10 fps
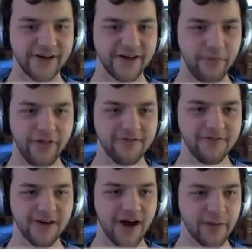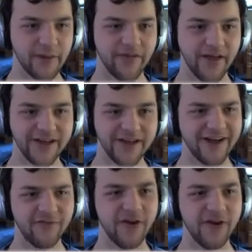completely forgot about that. You
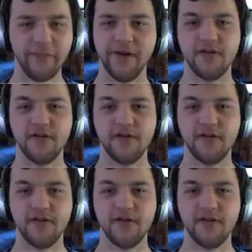can't rename